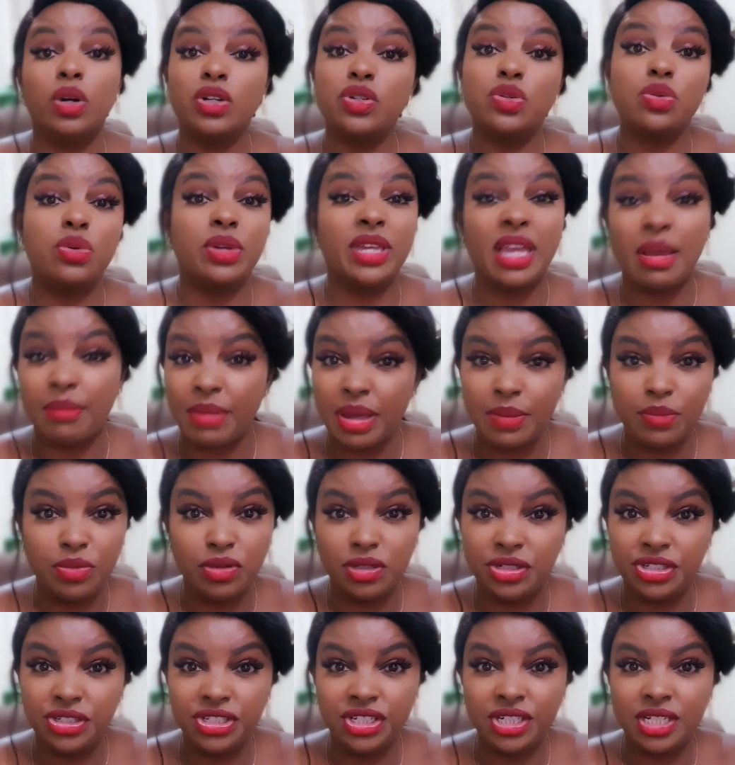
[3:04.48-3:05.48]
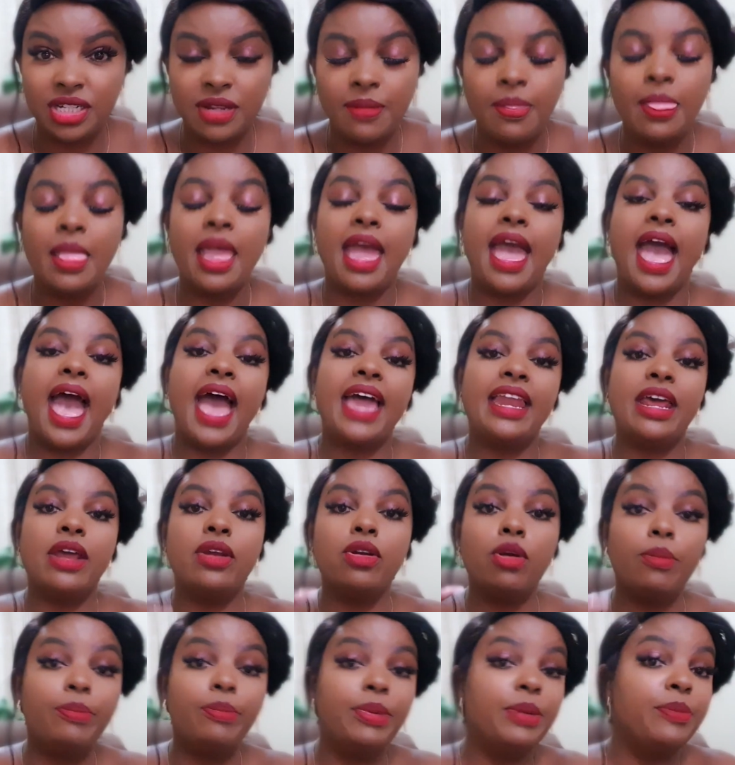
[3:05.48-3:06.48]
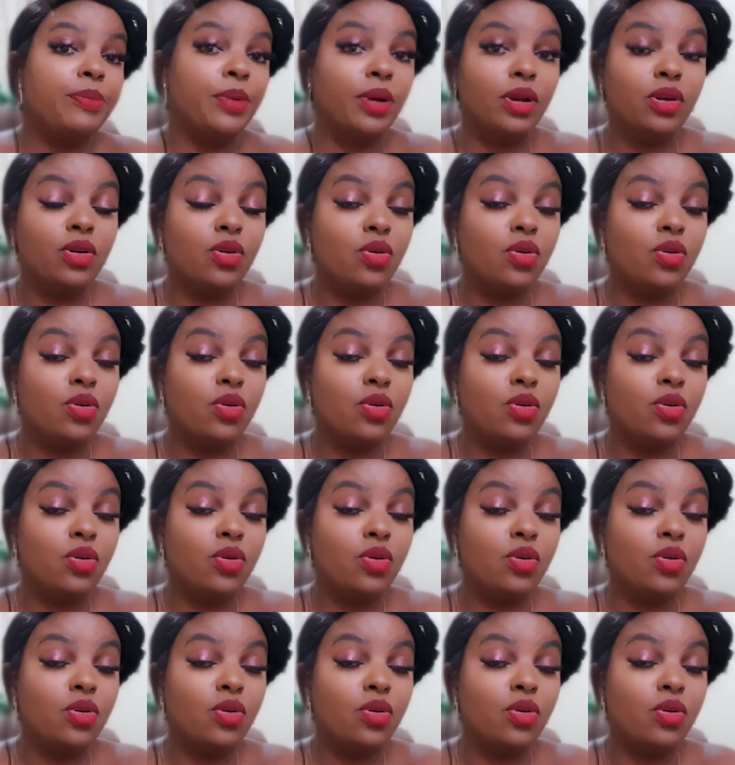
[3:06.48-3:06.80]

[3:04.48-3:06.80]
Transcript: to hear my bullshit. And I know people